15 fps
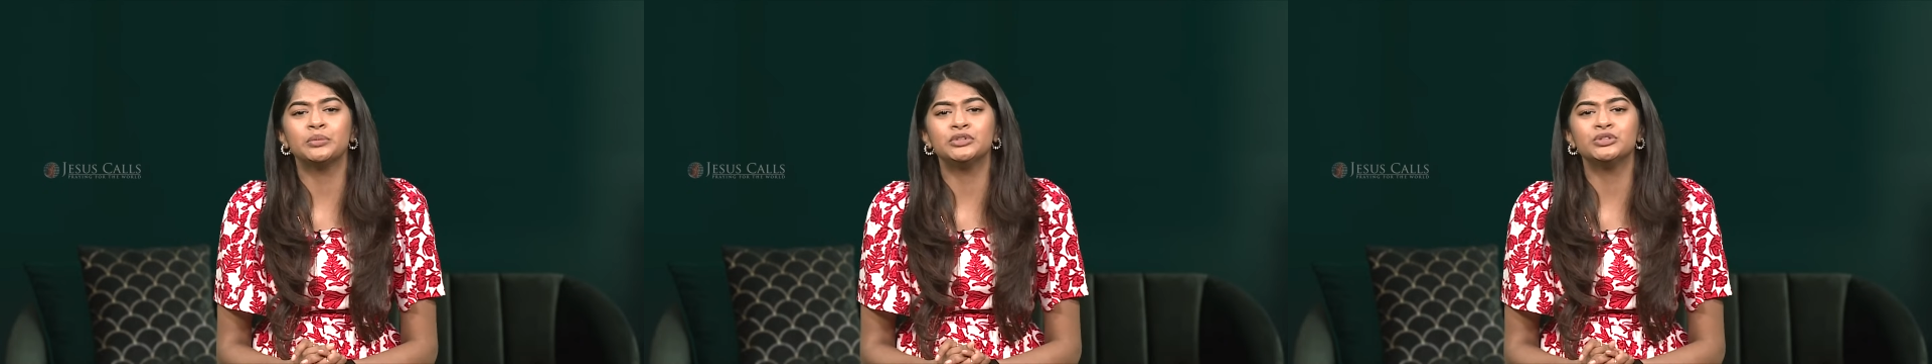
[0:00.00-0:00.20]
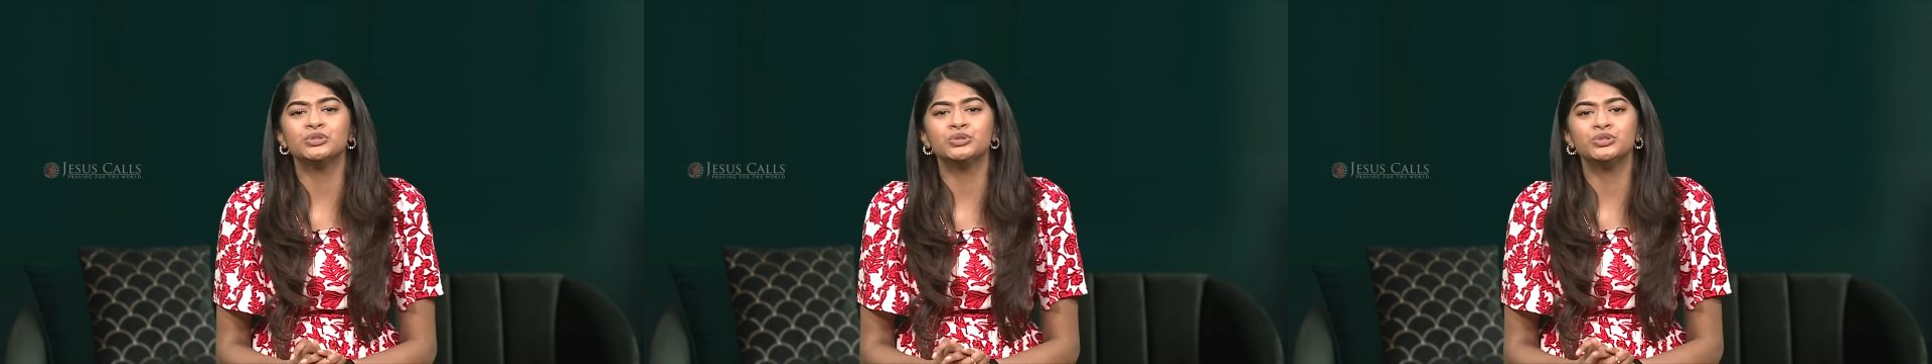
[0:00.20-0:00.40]

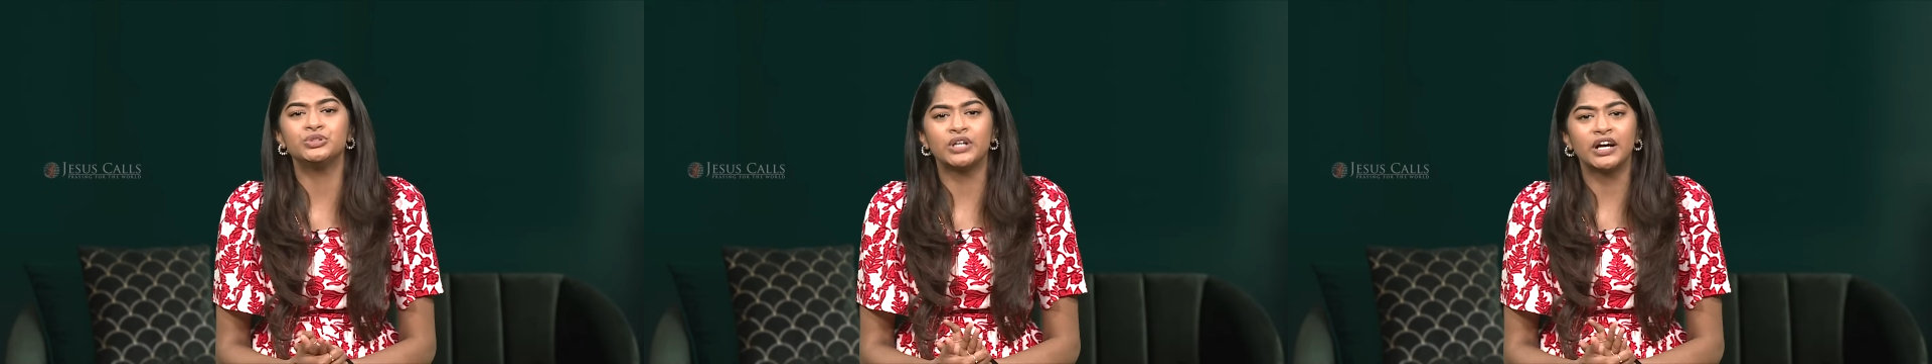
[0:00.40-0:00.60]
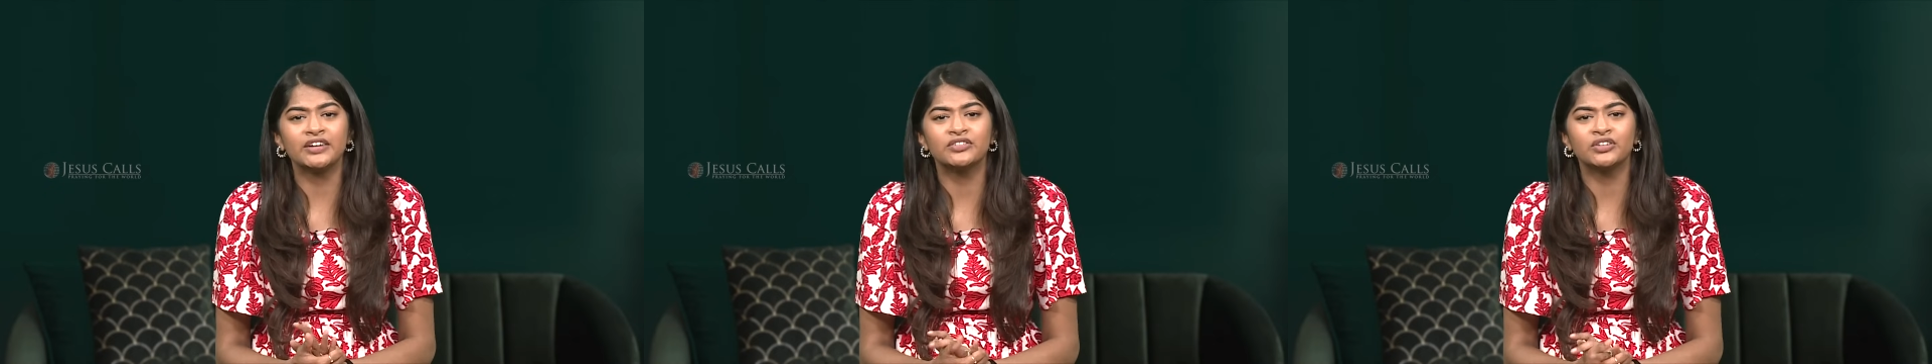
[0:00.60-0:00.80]
able to
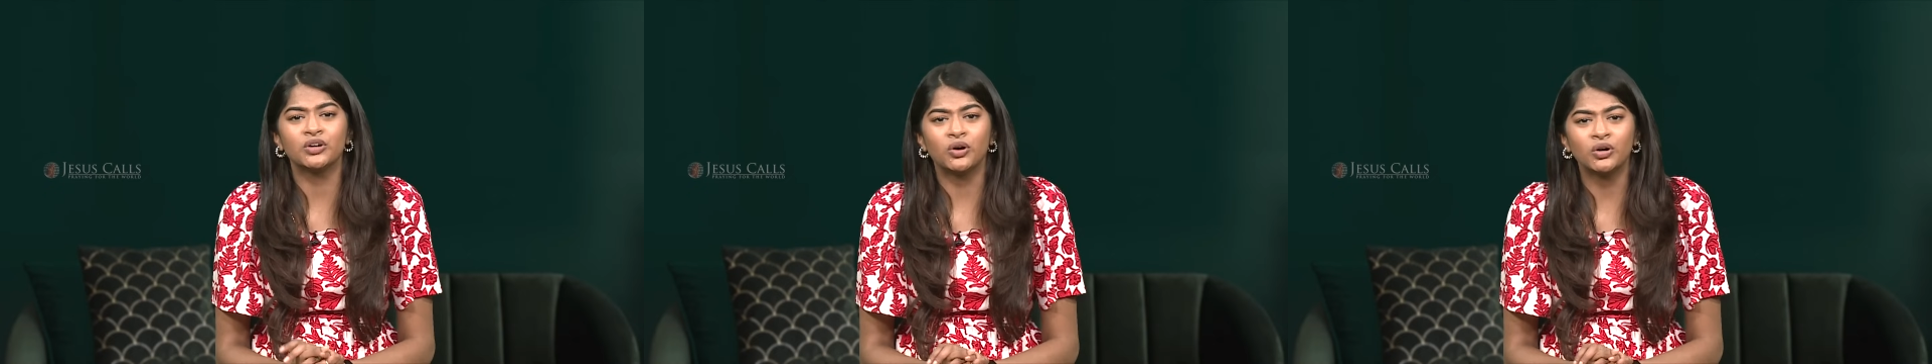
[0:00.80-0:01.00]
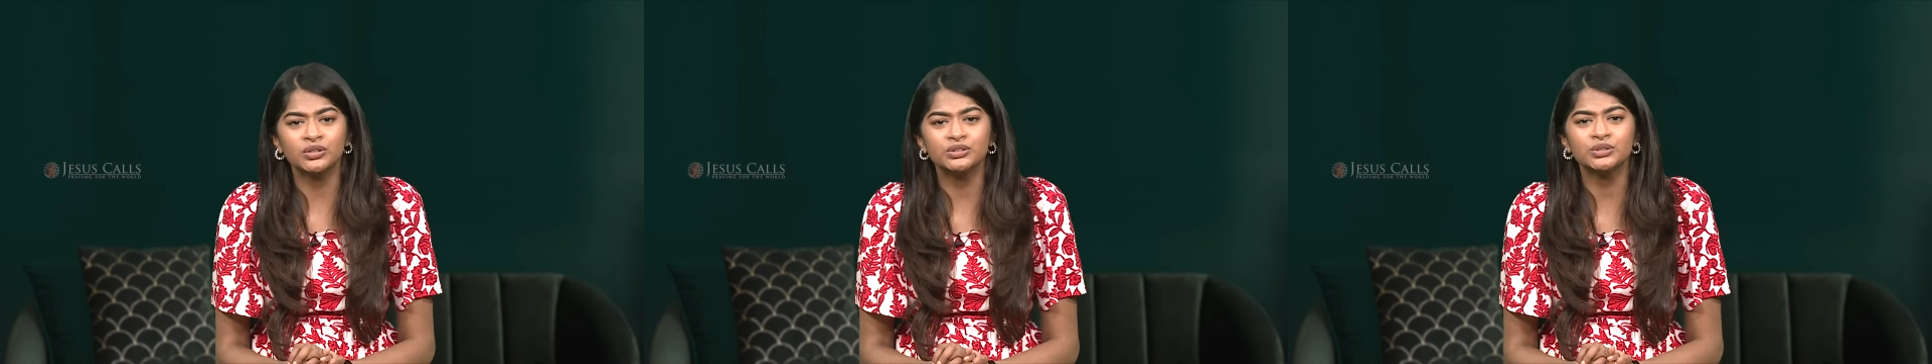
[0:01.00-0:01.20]
drive an
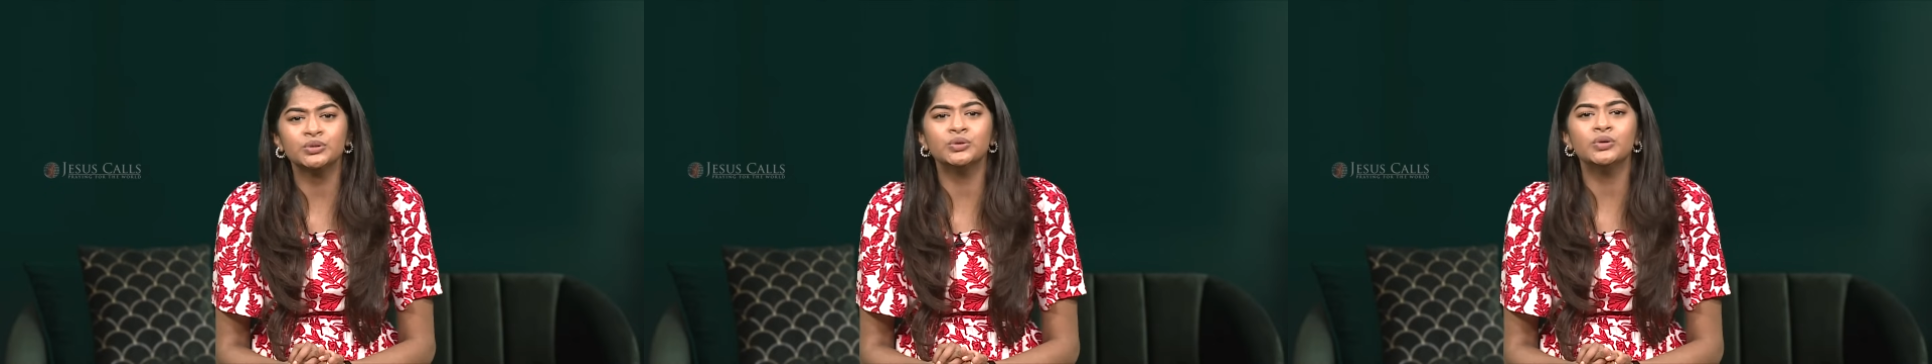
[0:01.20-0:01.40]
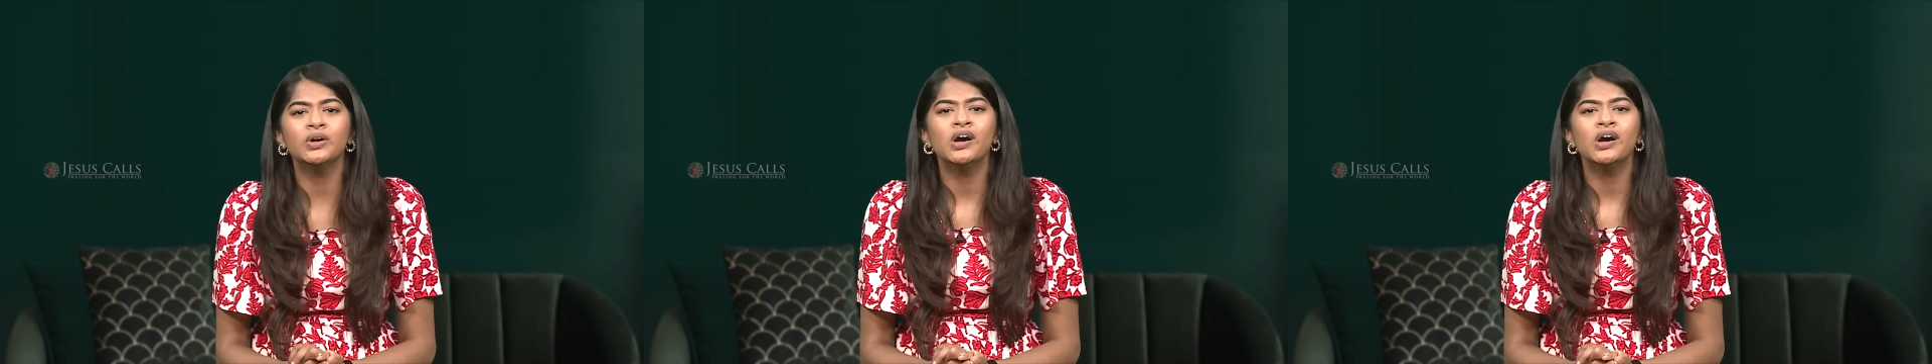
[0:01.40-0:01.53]
auto